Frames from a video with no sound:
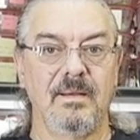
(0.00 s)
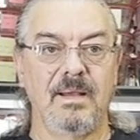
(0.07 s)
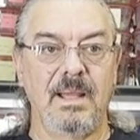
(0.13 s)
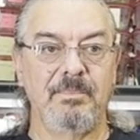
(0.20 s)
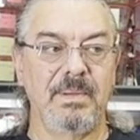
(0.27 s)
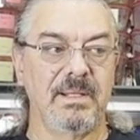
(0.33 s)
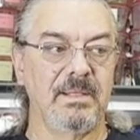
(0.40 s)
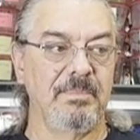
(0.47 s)
I
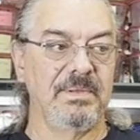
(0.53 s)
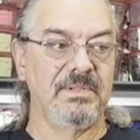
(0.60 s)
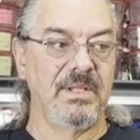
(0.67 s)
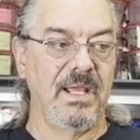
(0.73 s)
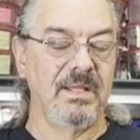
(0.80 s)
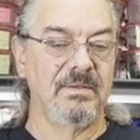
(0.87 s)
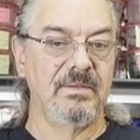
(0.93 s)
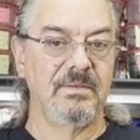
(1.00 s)
picked up a
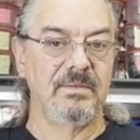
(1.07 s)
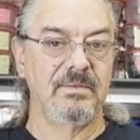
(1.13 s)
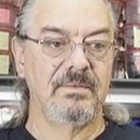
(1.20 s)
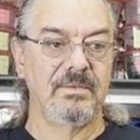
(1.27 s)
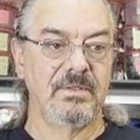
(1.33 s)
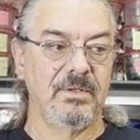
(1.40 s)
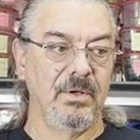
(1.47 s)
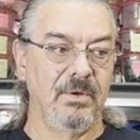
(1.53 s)
tent
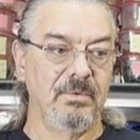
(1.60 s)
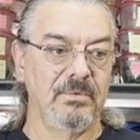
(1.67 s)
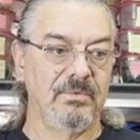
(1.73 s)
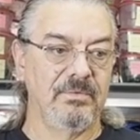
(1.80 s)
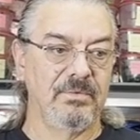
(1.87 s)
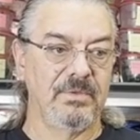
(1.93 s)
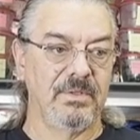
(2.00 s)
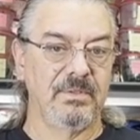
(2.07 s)
to go
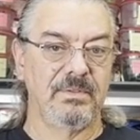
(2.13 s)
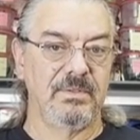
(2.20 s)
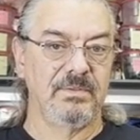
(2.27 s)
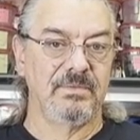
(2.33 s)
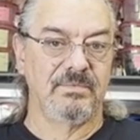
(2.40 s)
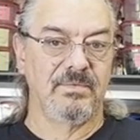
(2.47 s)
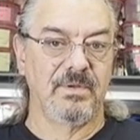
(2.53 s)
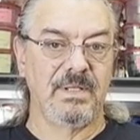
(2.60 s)
to, to
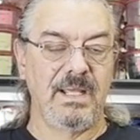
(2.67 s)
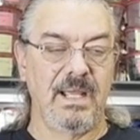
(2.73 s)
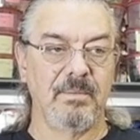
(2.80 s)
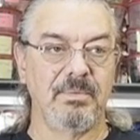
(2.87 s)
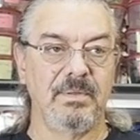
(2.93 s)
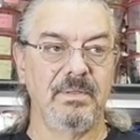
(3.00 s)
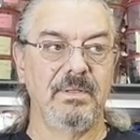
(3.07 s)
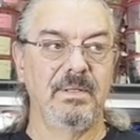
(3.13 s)
for
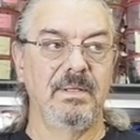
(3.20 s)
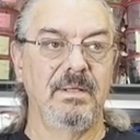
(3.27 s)
camping.